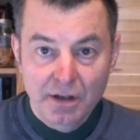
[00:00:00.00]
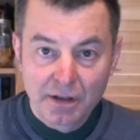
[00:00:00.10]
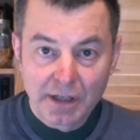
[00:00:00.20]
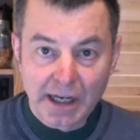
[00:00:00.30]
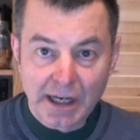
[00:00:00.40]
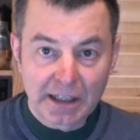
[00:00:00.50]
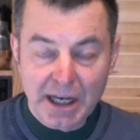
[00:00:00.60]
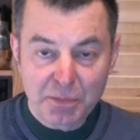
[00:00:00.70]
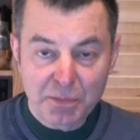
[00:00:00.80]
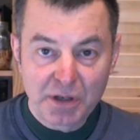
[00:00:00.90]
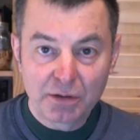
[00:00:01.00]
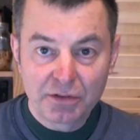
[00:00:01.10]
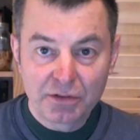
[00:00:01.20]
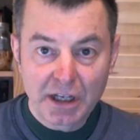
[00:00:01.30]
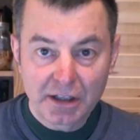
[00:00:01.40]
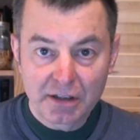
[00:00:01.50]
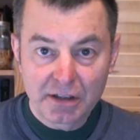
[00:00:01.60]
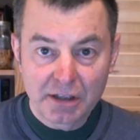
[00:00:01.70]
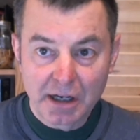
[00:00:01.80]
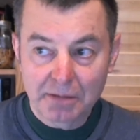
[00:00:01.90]
They got a lot of pills that
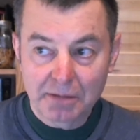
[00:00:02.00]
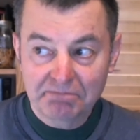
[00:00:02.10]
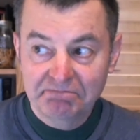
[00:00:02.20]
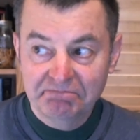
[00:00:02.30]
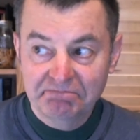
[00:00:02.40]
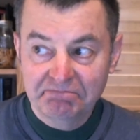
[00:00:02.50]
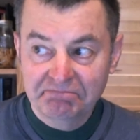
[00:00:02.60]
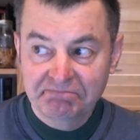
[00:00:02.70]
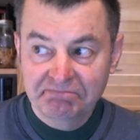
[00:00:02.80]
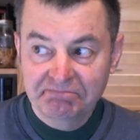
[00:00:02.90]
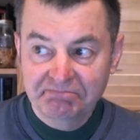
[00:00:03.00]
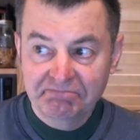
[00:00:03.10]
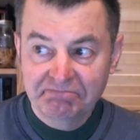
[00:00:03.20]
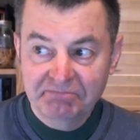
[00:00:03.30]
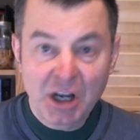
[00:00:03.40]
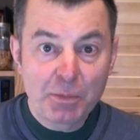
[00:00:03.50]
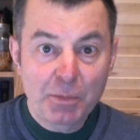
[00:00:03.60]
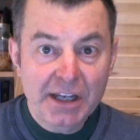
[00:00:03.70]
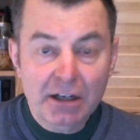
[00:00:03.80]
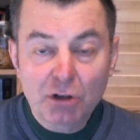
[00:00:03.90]
can help
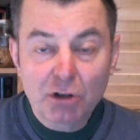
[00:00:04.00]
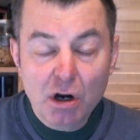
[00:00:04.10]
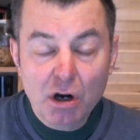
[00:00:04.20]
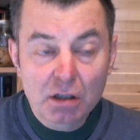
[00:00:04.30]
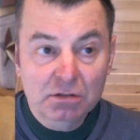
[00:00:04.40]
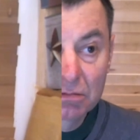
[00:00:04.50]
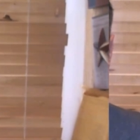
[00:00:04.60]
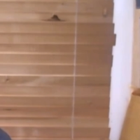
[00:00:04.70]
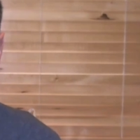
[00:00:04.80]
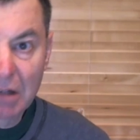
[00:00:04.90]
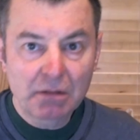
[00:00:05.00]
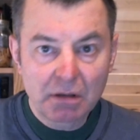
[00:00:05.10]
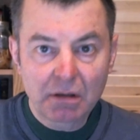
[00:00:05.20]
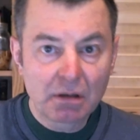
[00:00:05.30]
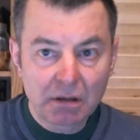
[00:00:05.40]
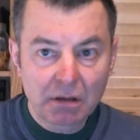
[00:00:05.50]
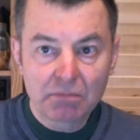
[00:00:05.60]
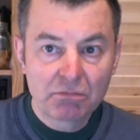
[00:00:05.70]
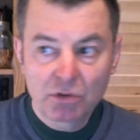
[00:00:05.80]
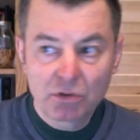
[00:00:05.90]
you get along. You make it to
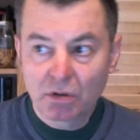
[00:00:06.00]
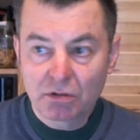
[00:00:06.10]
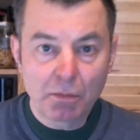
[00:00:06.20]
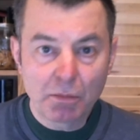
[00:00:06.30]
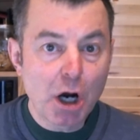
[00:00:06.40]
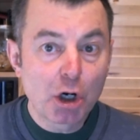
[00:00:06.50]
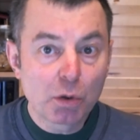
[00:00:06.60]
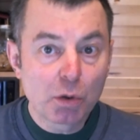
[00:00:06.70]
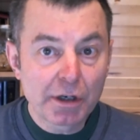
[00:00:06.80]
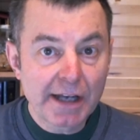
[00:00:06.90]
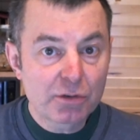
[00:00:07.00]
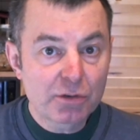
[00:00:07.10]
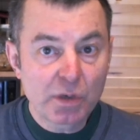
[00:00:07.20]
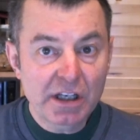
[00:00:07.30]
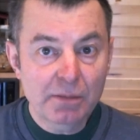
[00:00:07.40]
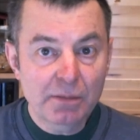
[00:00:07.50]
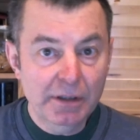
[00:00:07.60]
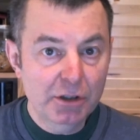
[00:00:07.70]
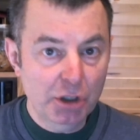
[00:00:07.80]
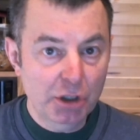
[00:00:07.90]
tomorrow or next week,
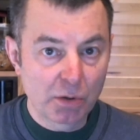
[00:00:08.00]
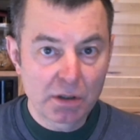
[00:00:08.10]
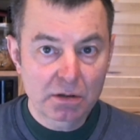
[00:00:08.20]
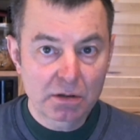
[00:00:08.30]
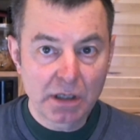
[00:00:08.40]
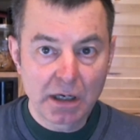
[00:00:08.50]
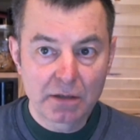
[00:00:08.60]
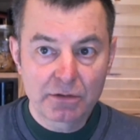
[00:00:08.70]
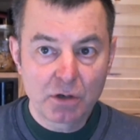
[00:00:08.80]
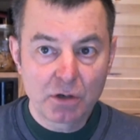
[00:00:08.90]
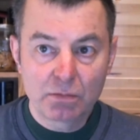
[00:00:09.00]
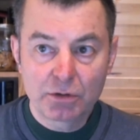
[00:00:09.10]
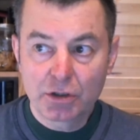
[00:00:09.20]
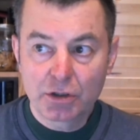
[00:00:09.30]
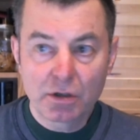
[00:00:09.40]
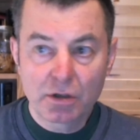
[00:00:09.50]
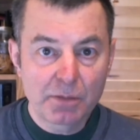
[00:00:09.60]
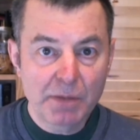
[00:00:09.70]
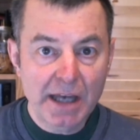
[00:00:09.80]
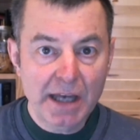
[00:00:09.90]
but cure? There's no cure in the
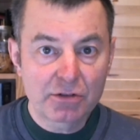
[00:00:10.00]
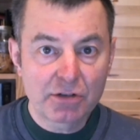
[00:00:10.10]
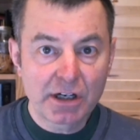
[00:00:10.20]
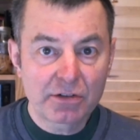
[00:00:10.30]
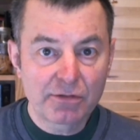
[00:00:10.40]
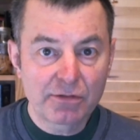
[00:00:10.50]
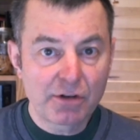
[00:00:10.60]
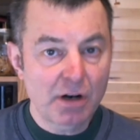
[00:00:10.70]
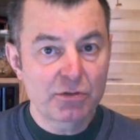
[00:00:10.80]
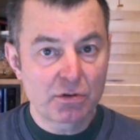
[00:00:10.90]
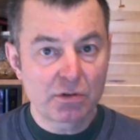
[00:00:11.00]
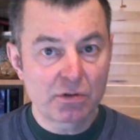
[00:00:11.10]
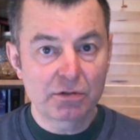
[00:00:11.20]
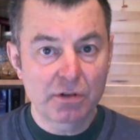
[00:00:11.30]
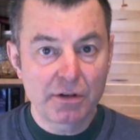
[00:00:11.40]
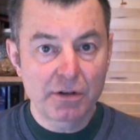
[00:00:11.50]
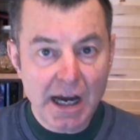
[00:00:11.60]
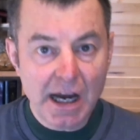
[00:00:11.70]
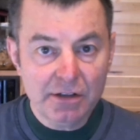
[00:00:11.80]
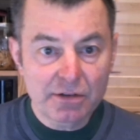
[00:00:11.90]
bag of tricks in the pharmaceuticals or in the
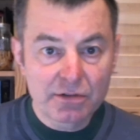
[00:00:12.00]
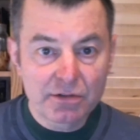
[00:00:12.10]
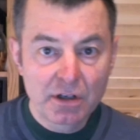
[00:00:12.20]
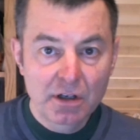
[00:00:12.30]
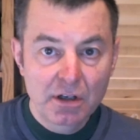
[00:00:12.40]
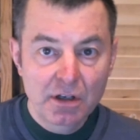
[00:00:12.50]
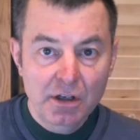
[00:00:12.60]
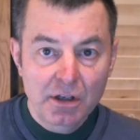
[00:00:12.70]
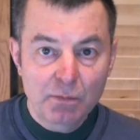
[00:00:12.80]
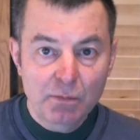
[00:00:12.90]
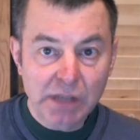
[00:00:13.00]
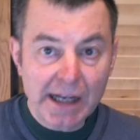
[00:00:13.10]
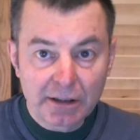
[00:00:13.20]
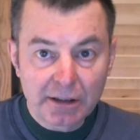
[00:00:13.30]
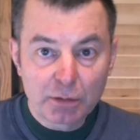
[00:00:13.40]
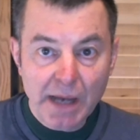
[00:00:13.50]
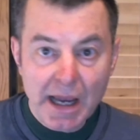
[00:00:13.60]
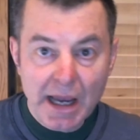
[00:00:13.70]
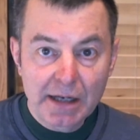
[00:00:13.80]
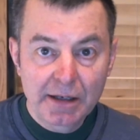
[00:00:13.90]
doctor's black little bag.